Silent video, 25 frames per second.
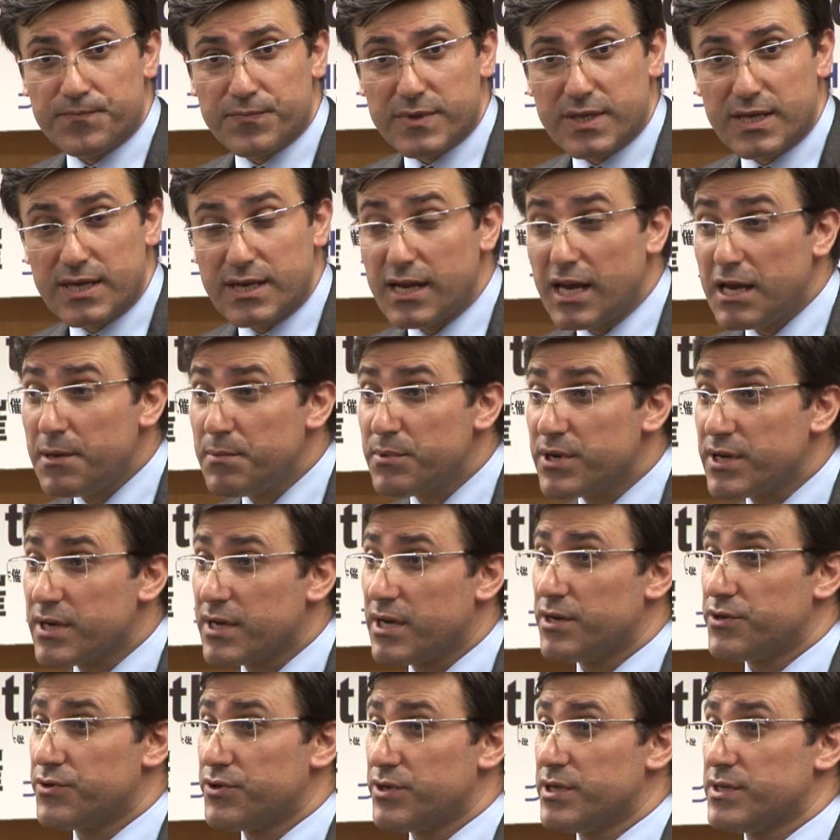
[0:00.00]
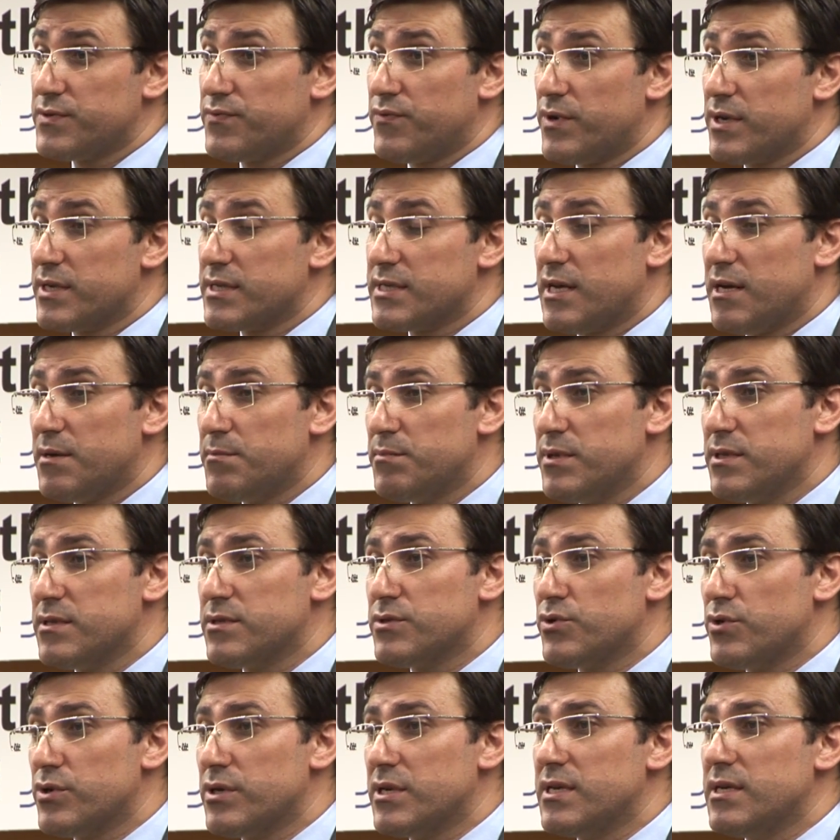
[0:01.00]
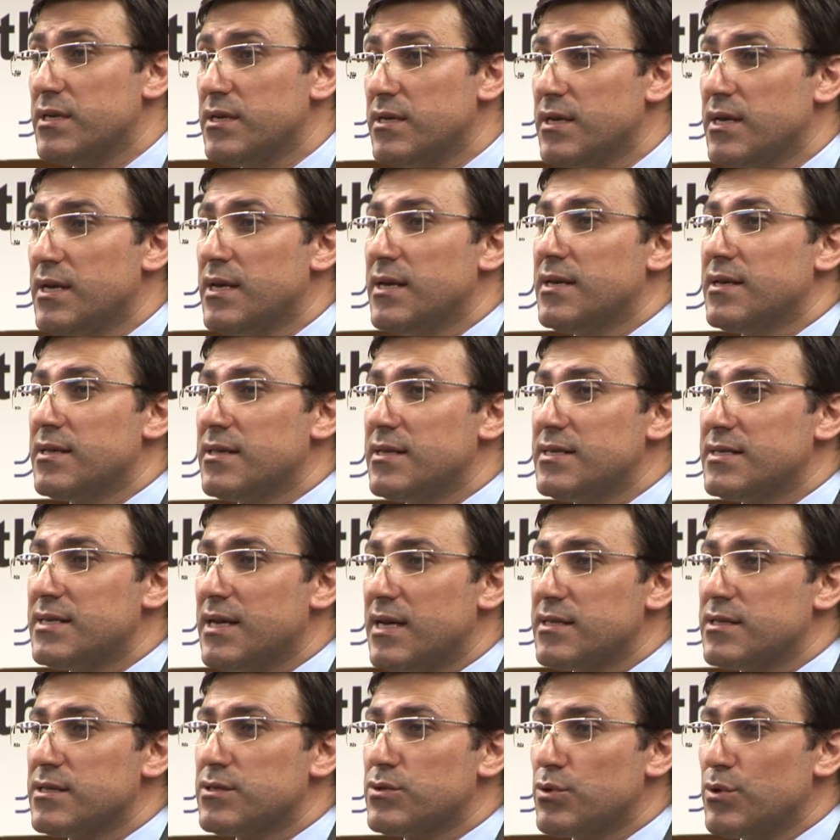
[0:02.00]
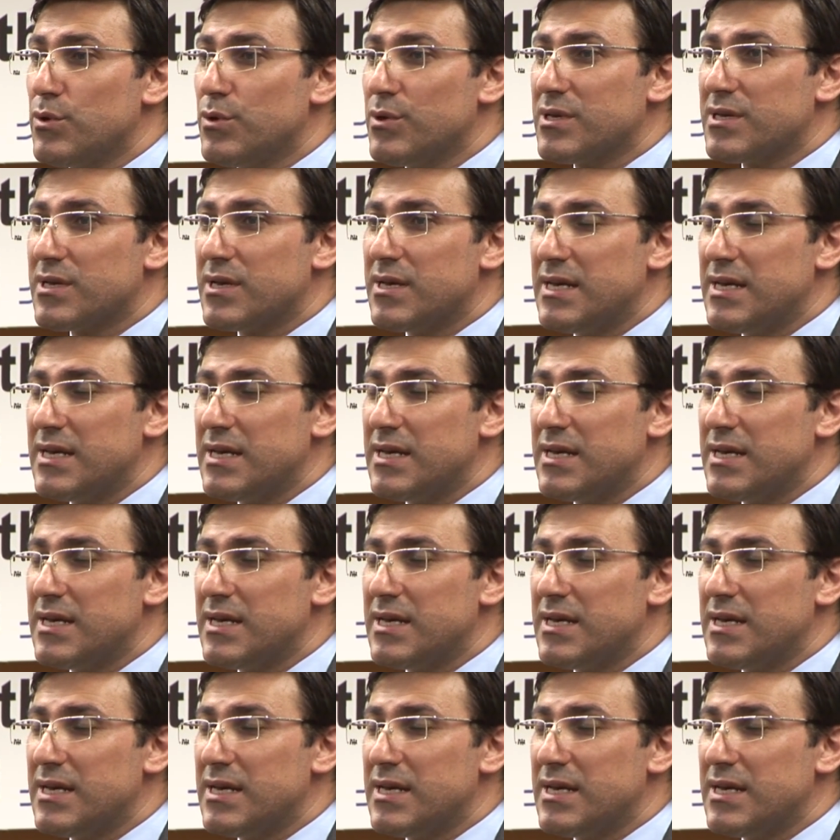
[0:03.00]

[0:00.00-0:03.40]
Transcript: the neighboring countries, for example, Turkey decided to look at